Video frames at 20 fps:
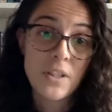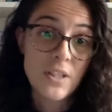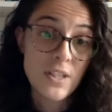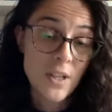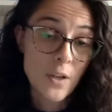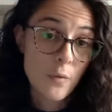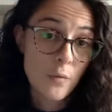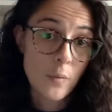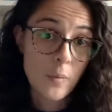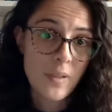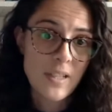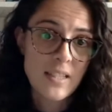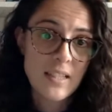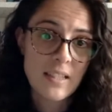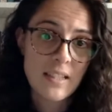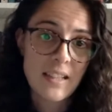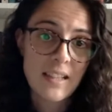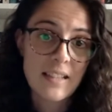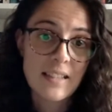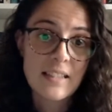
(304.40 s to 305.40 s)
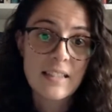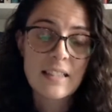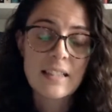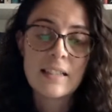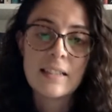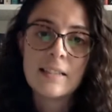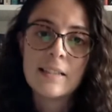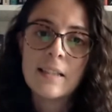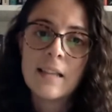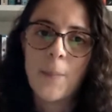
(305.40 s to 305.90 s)
over recent years.
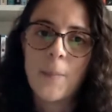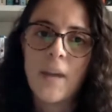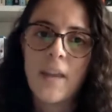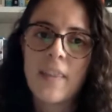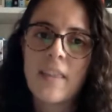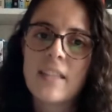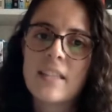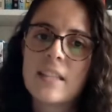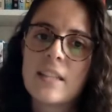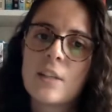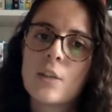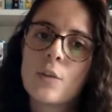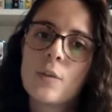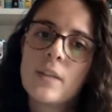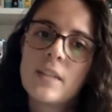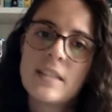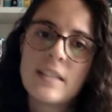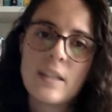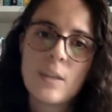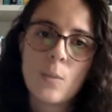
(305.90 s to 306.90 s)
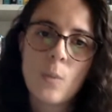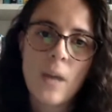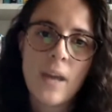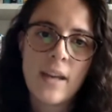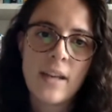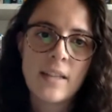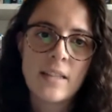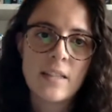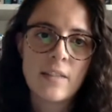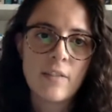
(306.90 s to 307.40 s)
And there's an increasing
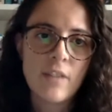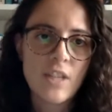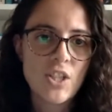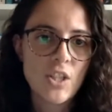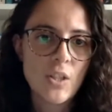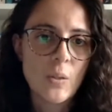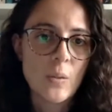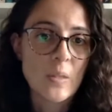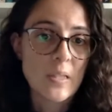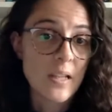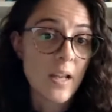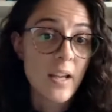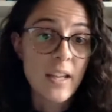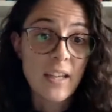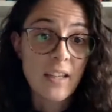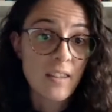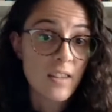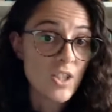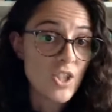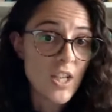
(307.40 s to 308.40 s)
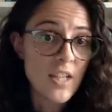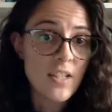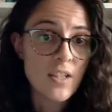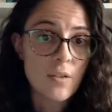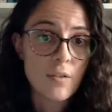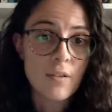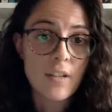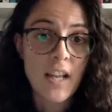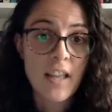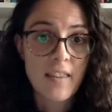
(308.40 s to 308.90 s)
awareness of issues like the gender
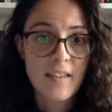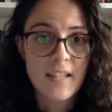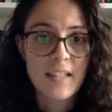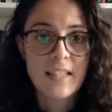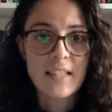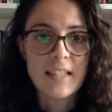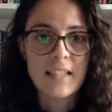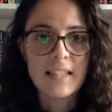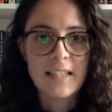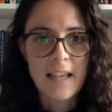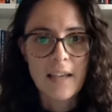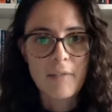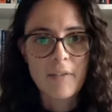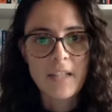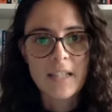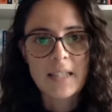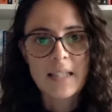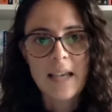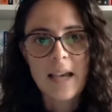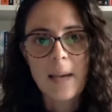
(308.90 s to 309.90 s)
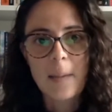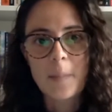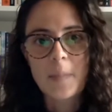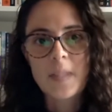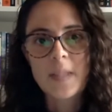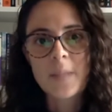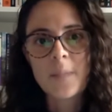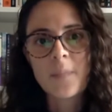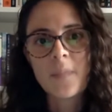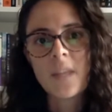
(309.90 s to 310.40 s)
and ethnicity savings
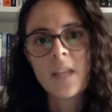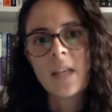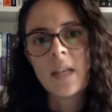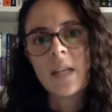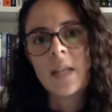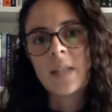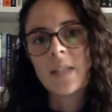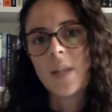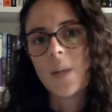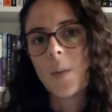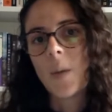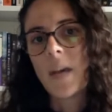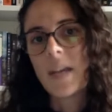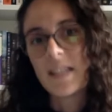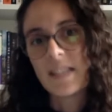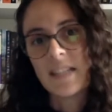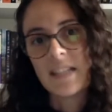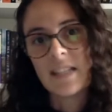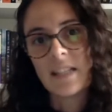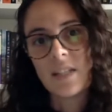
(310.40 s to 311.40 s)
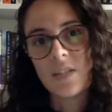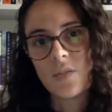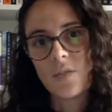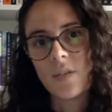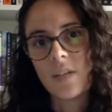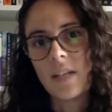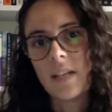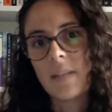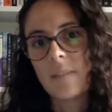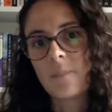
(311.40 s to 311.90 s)
gaps. So as an
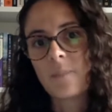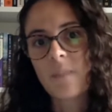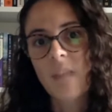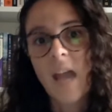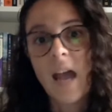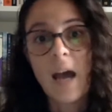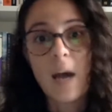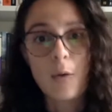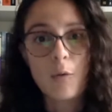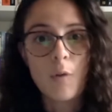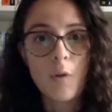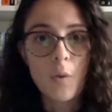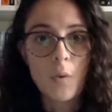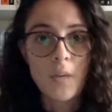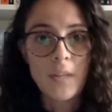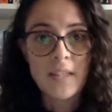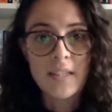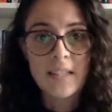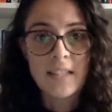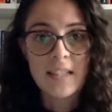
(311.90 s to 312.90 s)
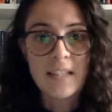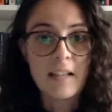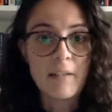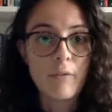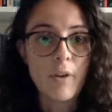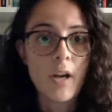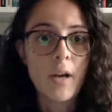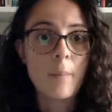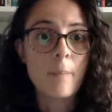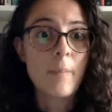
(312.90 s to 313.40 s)
industry, our role is to
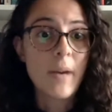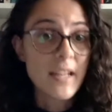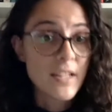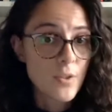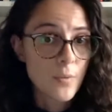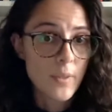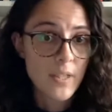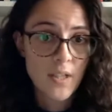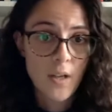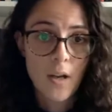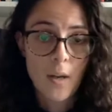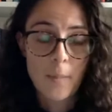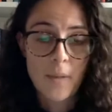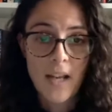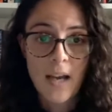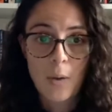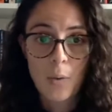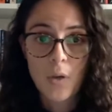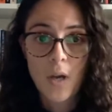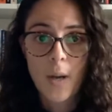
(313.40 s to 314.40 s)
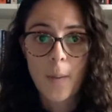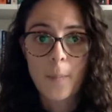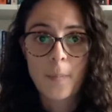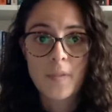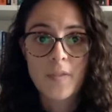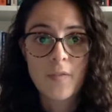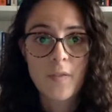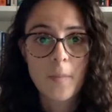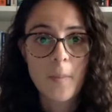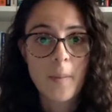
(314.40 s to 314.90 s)
deliver better retirement outcomes
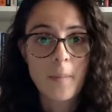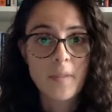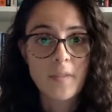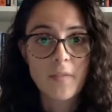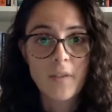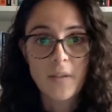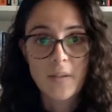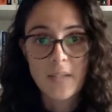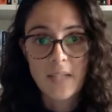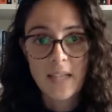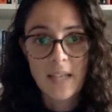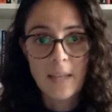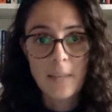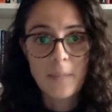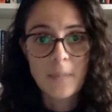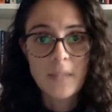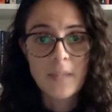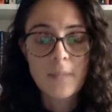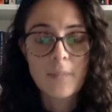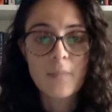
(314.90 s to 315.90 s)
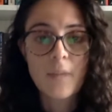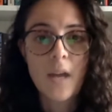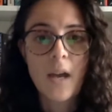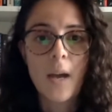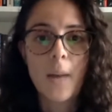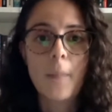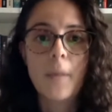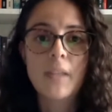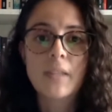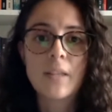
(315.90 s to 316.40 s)
for the members of our schemes.
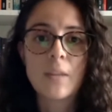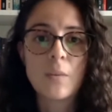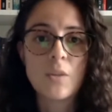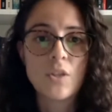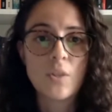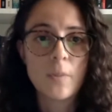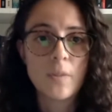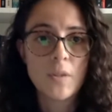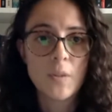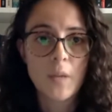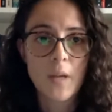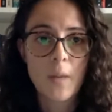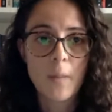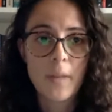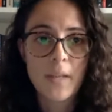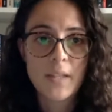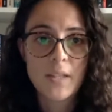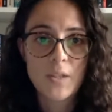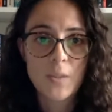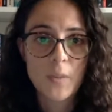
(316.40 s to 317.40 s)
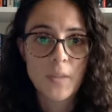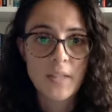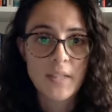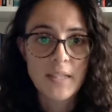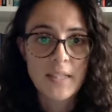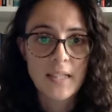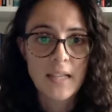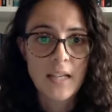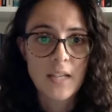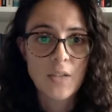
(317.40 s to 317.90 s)
And so we should be doing our best to
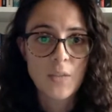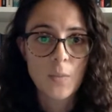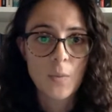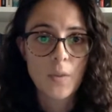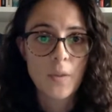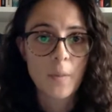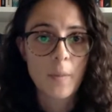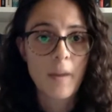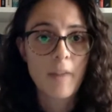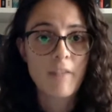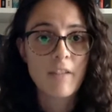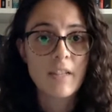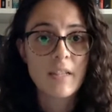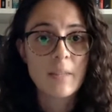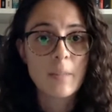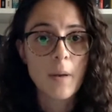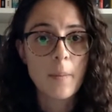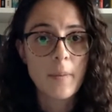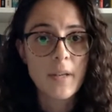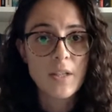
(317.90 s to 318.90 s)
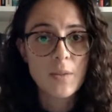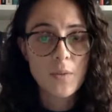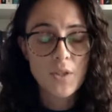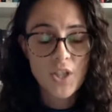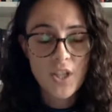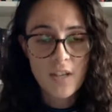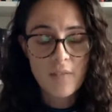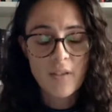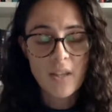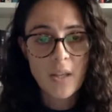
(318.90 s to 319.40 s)
understand what the barriers might be to
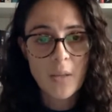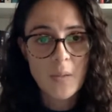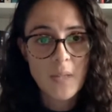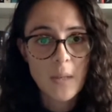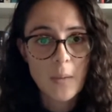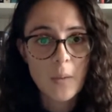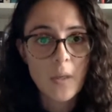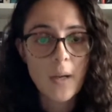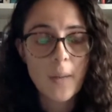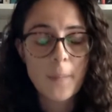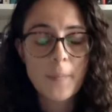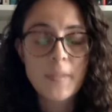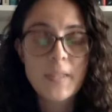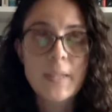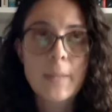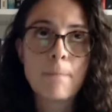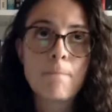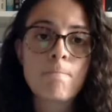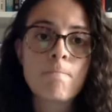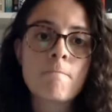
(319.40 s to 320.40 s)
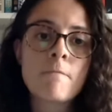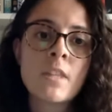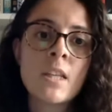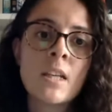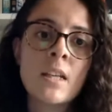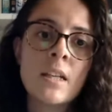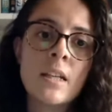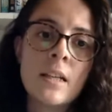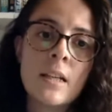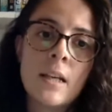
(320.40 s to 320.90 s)
achieving those outcomes.
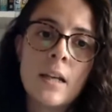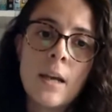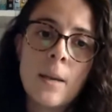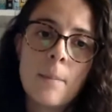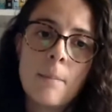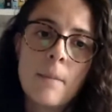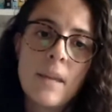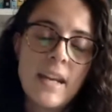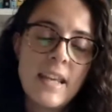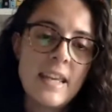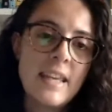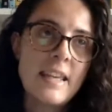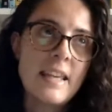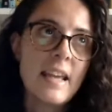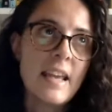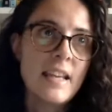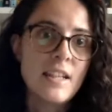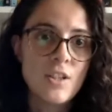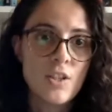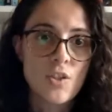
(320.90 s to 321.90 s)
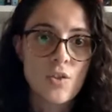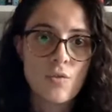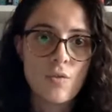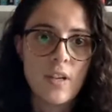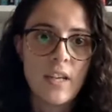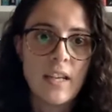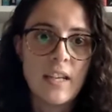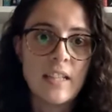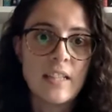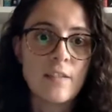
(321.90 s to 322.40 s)
Many
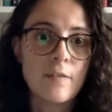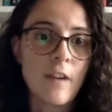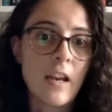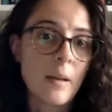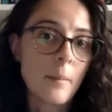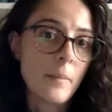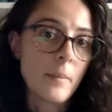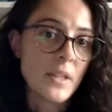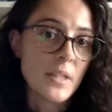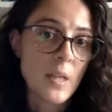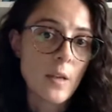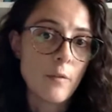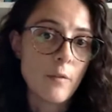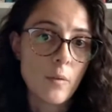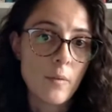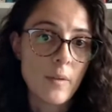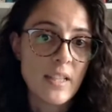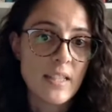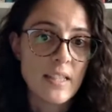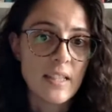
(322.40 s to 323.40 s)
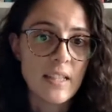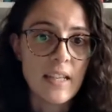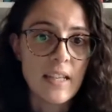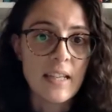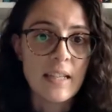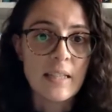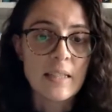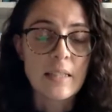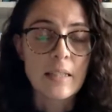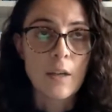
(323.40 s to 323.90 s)
industry developments over recent
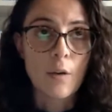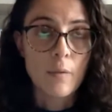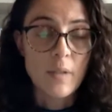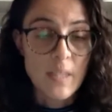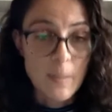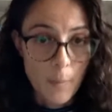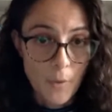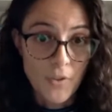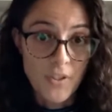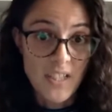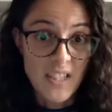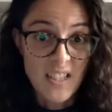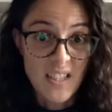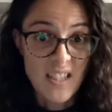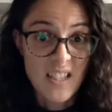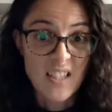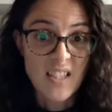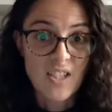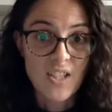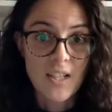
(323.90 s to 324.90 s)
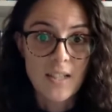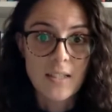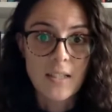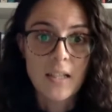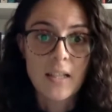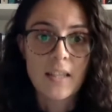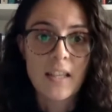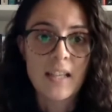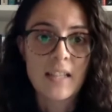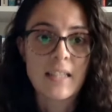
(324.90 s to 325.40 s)
years are responding to this agenda,
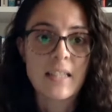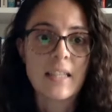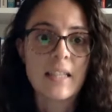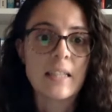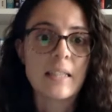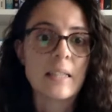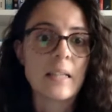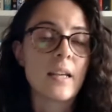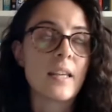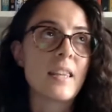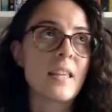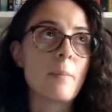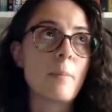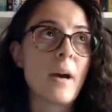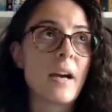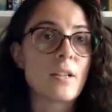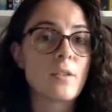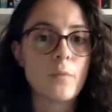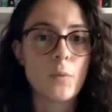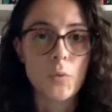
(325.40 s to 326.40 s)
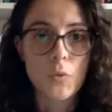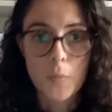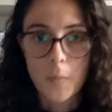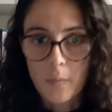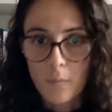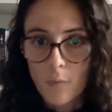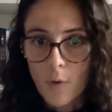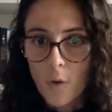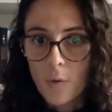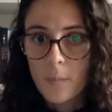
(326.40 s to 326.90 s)
and that's things like the impact of auto
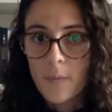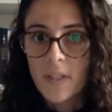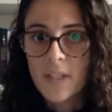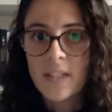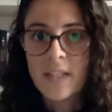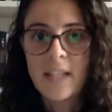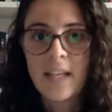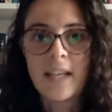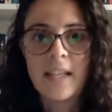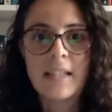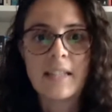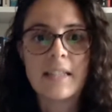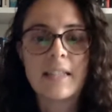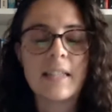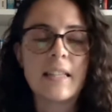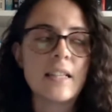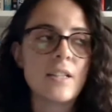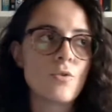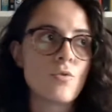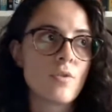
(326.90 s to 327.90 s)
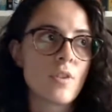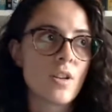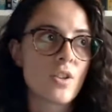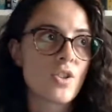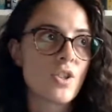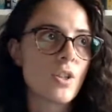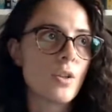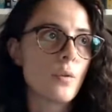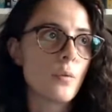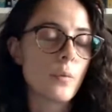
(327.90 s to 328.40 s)
enrolment, it's the
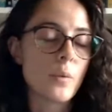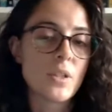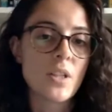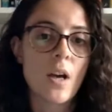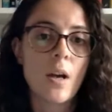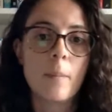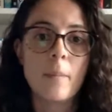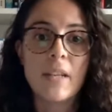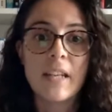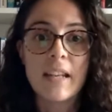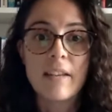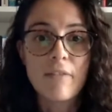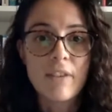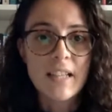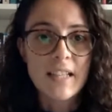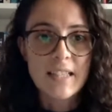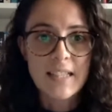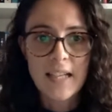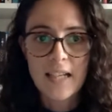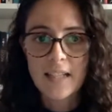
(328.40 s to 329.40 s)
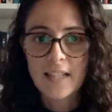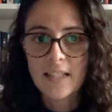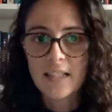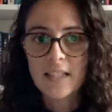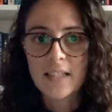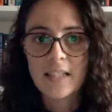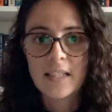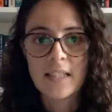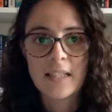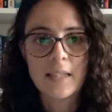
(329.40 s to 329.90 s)
introduction of retirement living
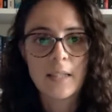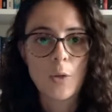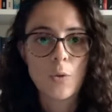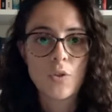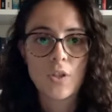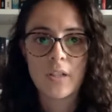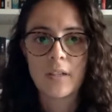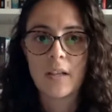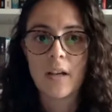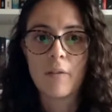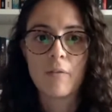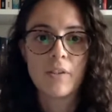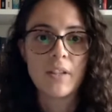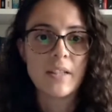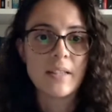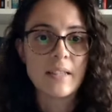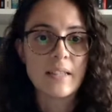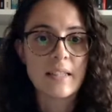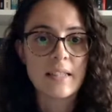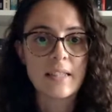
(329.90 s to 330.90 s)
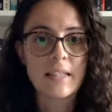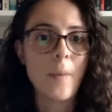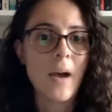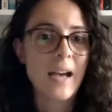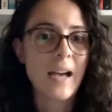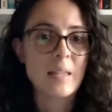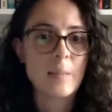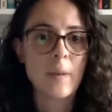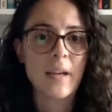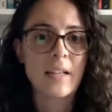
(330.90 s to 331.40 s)
standards, social and governance
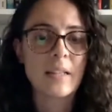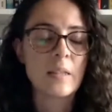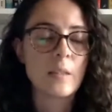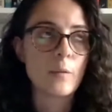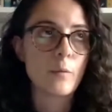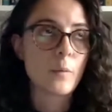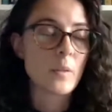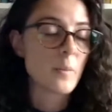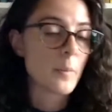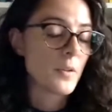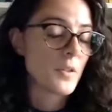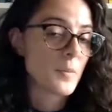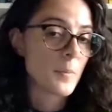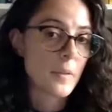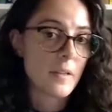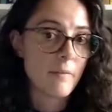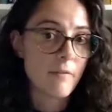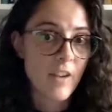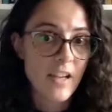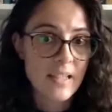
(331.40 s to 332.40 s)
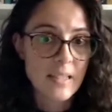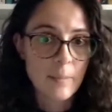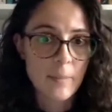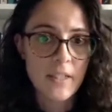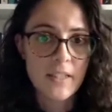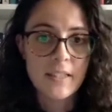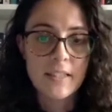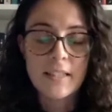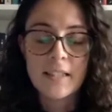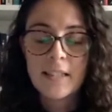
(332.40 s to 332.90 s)
aspects of responsible
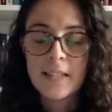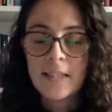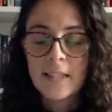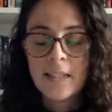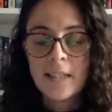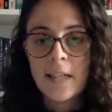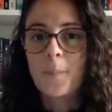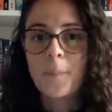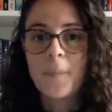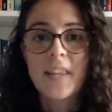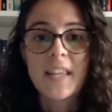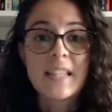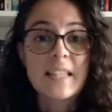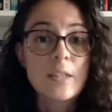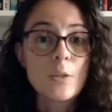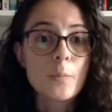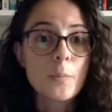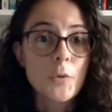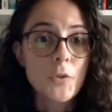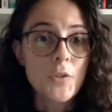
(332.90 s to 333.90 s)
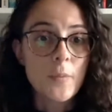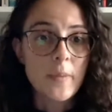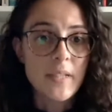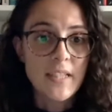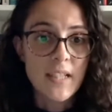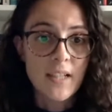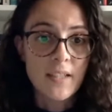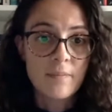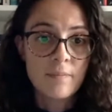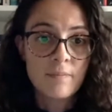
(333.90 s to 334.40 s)
investment. But there's still more to be
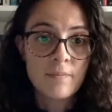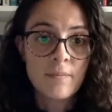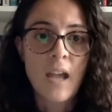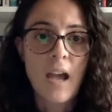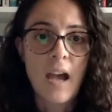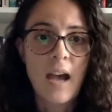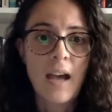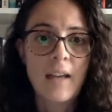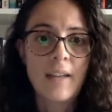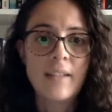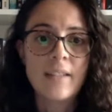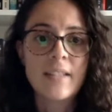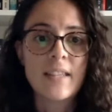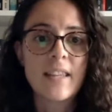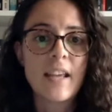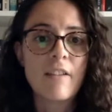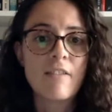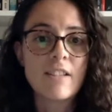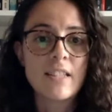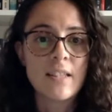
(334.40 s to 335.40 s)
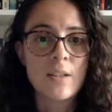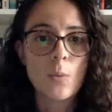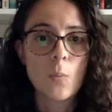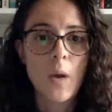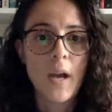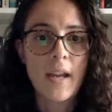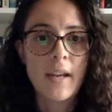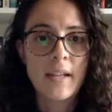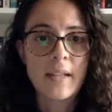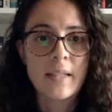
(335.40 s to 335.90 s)
done, and there is an
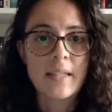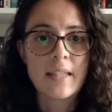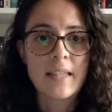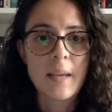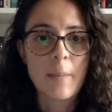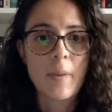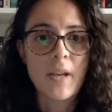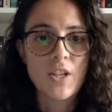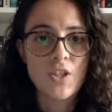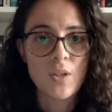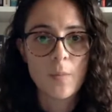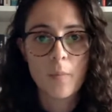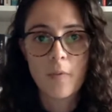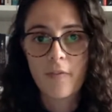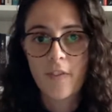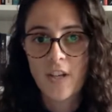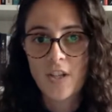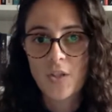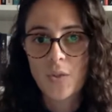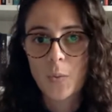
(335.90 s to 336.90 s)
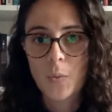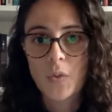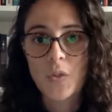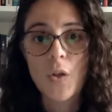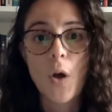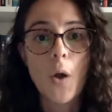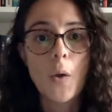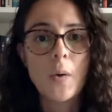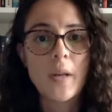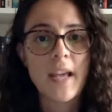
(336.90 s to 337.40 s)
awareness that pension professionals
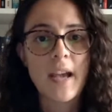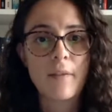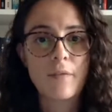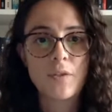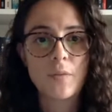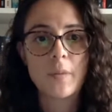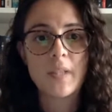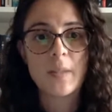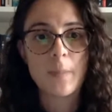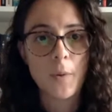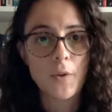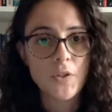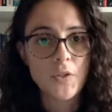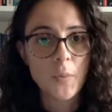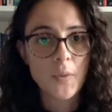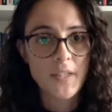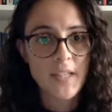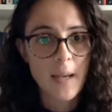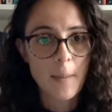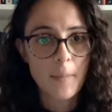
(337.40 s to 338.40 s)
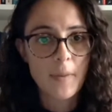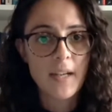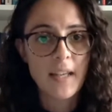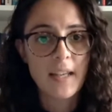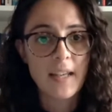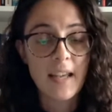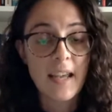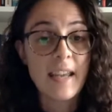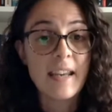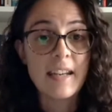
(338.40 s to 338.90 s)
not only have to respond to what's
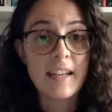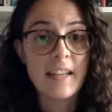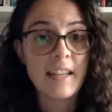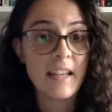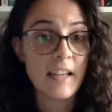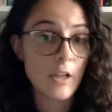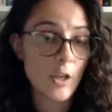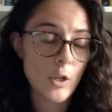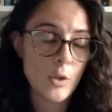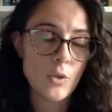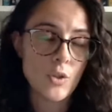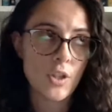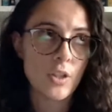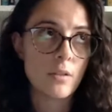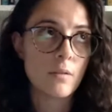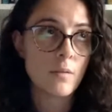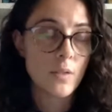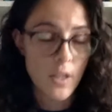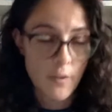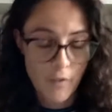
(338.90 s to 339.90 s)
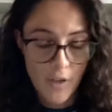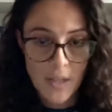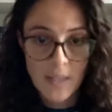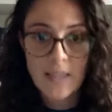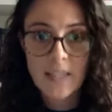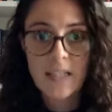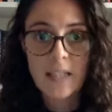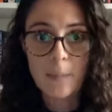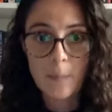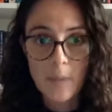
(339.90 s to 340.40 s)
happening in inclusion,
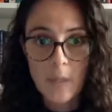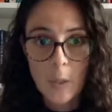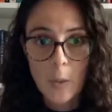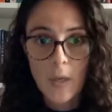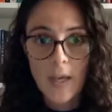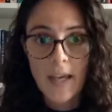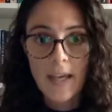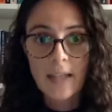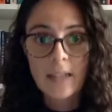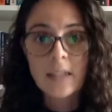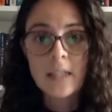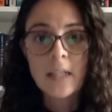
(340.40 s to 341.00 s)
diversity and belonging,